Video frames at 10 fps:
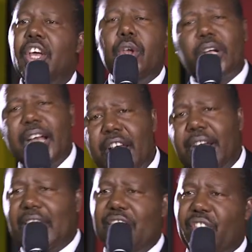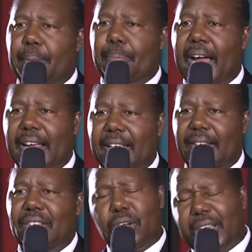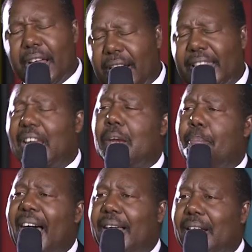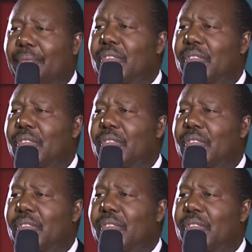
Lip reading: you cannot give it back. You cannot get it back.